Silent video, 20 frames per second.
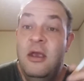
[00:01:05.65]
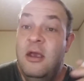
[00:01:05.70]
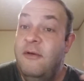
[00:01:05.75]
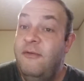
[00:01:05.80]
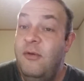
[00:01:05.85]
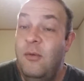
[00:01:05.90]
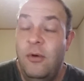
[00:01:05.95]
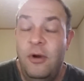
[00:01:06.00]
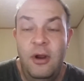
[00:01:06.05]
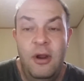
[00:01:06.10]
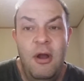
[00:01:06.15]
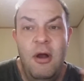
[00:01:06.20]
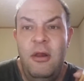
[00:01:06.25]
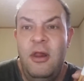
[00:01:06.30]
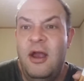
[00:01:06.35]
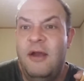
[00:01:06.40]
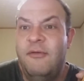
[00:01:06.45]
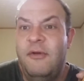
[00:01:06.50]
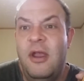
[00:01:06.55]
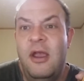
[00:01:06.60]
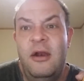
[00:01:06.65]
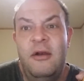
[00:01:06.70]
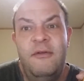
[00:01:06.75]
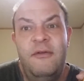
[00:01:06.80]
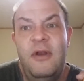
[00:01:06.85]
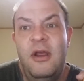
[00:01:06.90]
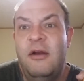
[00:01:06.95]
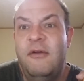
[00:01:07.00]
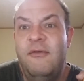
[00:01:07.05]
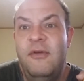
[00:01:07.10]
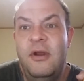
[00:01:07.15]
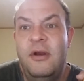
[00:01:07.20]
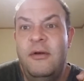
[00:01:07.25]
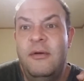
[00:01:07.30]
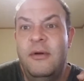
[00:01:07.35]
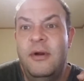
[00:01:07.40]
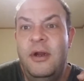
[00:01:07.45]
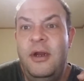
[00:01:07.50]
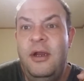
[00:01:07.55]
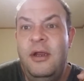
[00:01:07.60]
If you want to call Afghanistan a
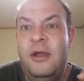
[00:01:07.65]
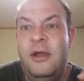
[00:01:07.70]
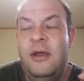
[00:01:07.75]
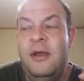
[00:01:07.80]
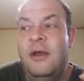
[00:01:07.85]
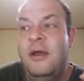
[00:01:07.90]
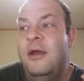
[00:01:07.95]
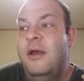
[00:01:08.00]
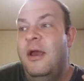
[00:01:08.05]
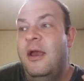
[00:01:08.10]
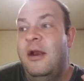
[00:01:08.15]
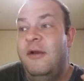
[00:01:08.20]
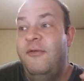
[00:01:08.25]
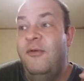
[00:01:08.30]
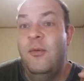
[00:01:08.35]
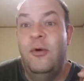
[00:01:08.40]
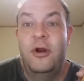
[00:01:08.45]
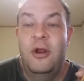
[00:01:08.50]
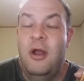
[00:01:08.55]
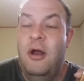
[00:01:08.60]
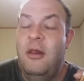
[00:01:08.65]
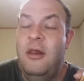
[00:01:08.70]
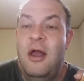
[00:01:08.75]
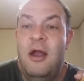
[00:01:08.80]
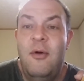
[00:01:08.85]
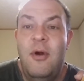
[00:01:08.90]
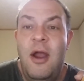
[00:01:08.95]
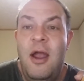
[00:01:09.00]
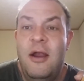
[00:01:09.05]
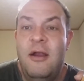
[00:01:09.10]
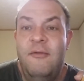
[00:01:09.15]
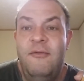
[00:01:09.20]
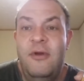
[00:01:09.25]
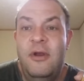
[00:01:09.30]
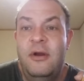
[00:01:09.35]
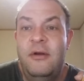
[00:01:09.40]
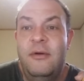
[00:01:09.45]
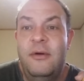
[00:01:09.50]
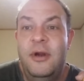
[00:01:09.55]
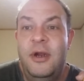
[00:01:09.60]
victory, and if you want to call Iraq a
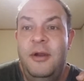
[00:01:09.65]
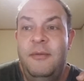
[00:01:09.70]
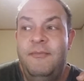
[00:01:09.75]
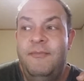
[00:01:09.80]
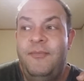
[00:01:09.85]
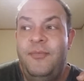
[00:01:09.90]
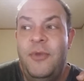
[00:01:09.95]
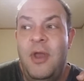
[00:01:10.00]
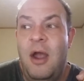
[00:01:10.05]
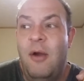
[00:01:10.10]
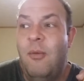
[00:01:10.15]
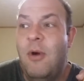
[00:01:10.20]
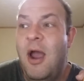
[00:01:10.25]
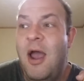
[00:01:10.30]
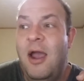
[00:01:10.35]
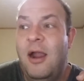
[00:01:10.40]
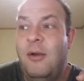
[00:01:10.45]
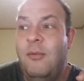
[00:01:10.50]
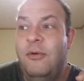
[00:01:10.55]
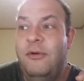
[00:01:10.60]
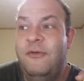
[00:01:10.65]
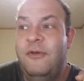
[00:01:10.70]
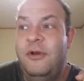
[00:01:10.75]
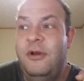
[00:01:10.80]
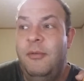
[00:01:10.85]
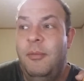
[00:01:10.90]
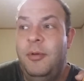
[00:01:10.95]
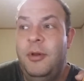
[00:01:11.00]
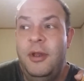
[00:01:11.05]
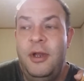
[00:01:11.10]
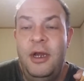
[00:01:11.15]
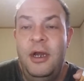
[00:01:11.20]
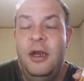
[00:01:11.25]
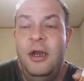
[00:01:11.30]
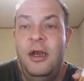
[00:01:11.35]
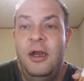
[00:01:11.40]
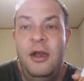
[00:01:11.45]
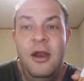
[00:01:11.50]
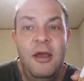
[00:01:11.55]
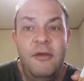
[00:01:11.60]
victory. Iraq was a depleted
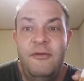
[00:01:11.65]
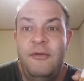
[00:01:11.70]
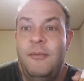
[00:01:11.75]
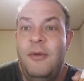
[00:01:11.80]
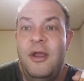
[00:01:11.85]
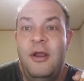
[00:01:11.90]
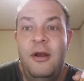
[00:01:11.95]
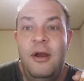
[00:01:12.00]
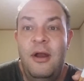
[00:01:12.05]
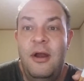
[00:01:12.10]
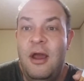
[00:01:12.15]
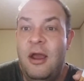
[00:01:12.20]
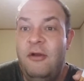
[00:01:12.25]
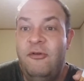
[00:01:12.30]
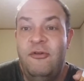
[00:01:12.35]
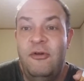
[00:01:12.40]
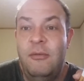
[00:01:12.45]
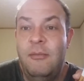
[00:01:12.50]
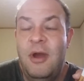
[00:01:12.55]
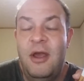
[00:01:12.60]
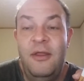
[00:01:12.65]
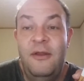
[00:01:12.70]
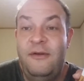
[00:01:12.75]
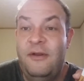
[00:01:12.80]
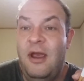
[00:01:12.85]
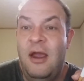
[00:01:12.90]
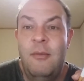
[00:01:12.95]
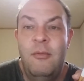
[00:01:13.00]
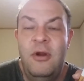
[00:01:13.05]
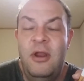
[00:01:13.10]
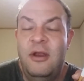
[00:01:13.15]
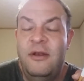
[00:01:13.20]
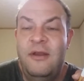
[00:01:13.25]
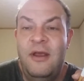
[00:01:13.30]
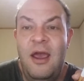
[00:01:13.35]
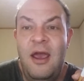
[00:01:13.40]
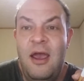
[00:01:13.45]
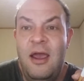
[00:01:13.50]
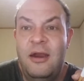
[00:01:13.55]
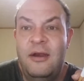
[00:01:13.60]
and decimated nation by the time we
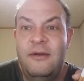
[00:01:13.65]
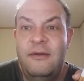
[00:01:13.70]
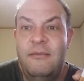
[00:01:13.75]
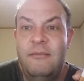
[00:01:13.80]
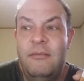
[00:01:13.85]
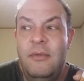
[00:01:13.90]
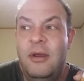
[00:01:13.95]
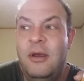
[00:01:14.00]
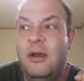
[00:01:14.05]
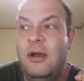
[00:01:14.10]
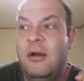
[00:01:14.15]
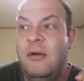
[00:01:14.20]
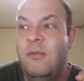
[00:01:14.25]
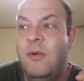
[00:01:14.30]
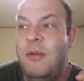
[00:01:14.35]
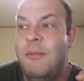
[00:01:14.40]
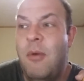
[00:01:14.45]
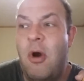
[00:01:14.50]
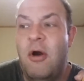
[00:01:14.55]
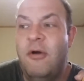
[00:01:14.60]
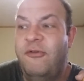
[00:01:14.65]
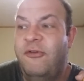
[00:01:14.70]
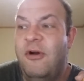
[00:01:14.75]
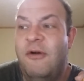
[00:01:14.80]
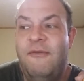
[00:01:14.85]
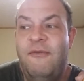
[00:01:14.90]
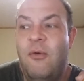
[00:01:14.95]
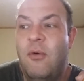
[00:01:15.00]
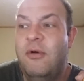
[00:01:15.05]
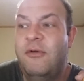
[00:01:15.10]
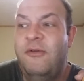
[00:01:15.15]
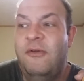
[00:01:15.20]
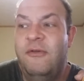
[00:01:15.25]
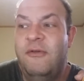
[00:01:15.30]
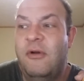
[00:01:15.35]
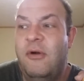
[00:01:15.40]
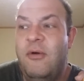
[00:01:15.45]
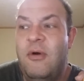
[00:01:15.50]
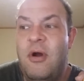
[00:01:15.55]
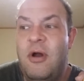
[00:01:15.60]
attacked. We marched our forces
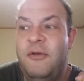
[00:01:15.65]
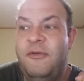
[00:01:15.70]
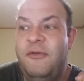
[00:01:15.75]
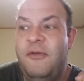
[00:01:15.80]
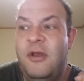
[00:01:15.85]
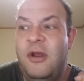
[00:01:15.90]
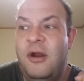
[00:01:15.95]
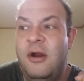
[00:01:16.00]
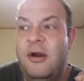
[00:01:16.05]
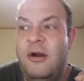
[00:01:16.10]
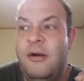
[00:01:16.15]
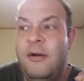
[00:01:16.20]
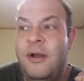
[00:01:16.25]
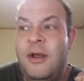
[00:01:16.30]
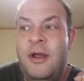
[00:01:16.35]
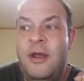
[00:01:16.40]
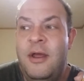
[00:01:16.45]
across there.